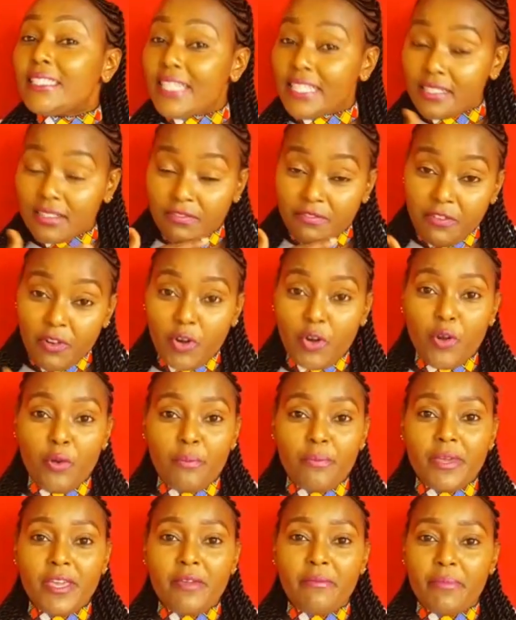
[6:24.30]
just
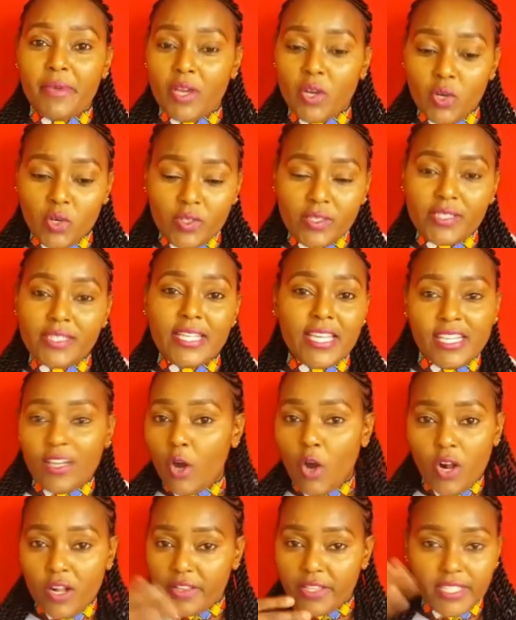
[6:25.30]
follow me because the,
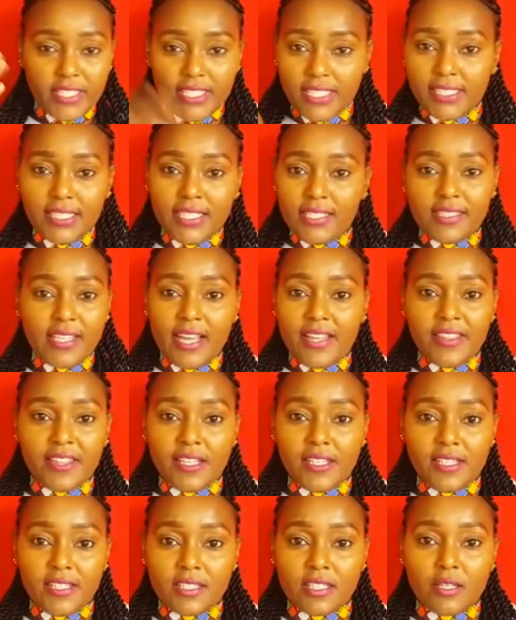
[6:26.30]
all the details are in
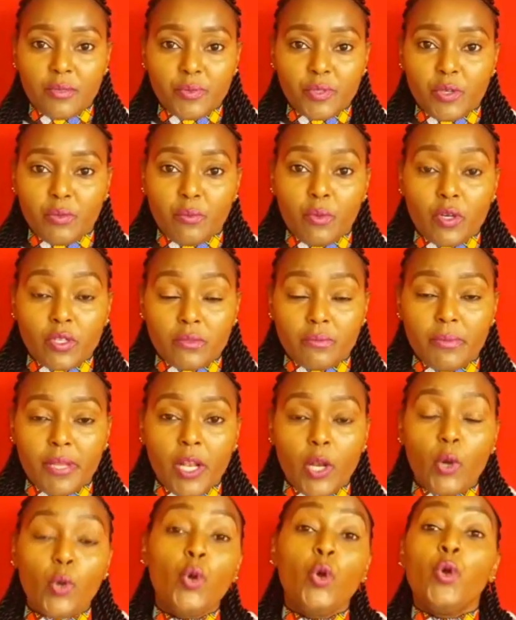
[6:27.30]
the description box
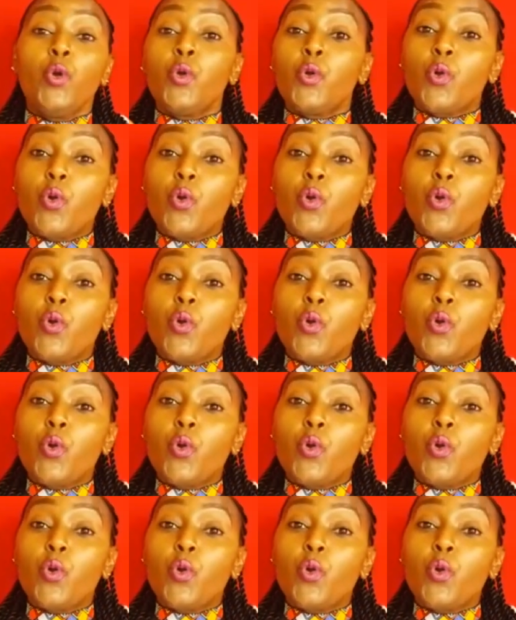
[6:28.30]
below.